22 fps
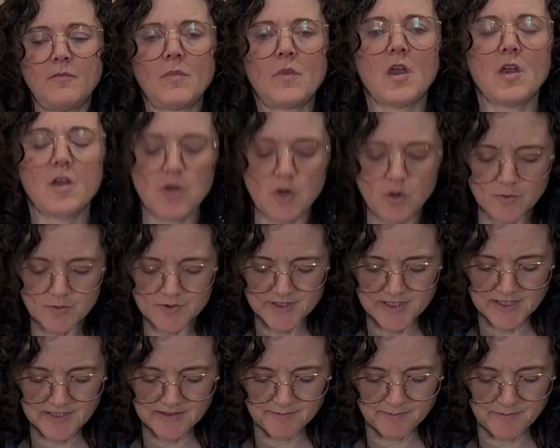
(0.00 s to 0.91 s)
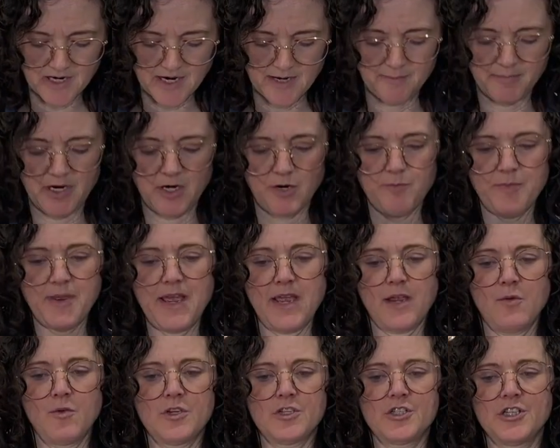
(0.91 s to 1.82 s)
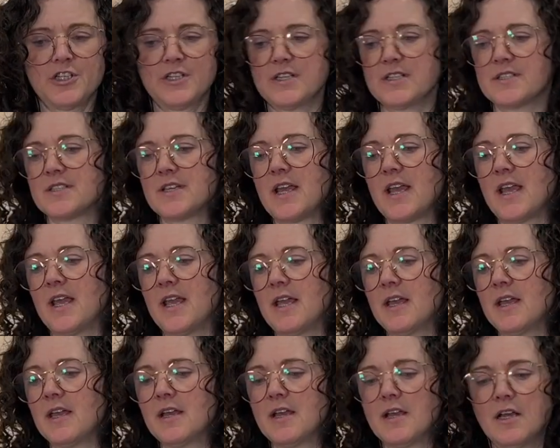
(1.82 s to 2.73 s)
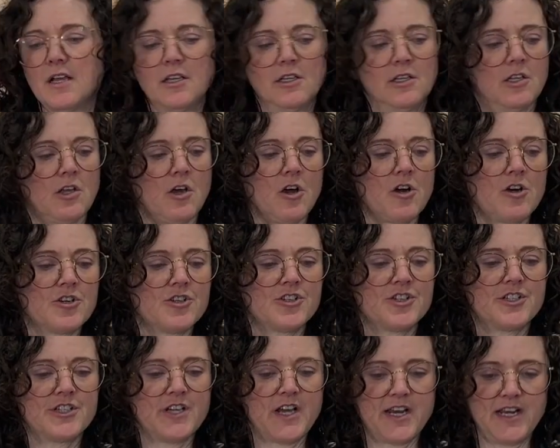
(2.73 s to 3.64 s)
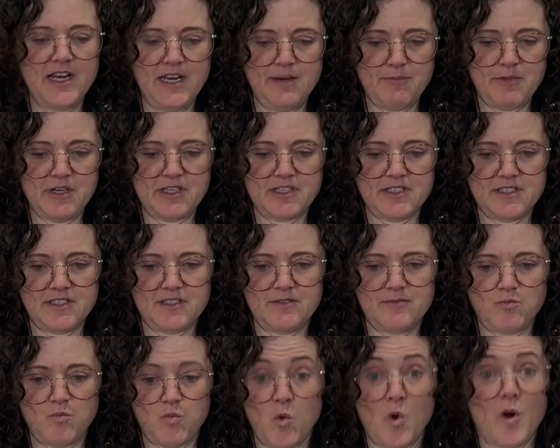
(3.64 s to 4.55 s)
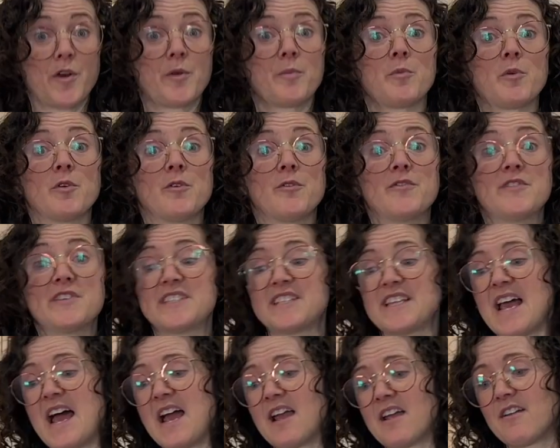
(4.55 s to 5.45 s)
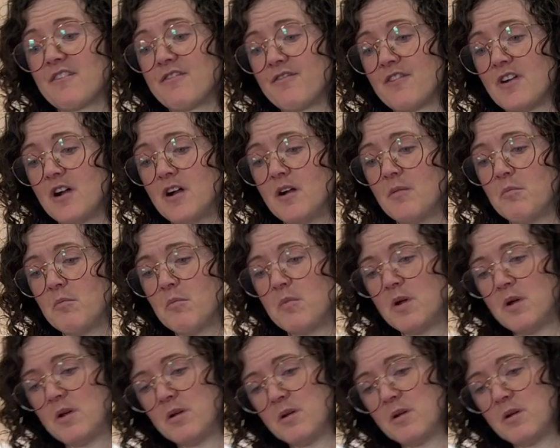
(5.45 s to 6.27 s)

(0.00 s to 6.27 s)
goes in my bear bag, which is a large Dyneema waterproof sack from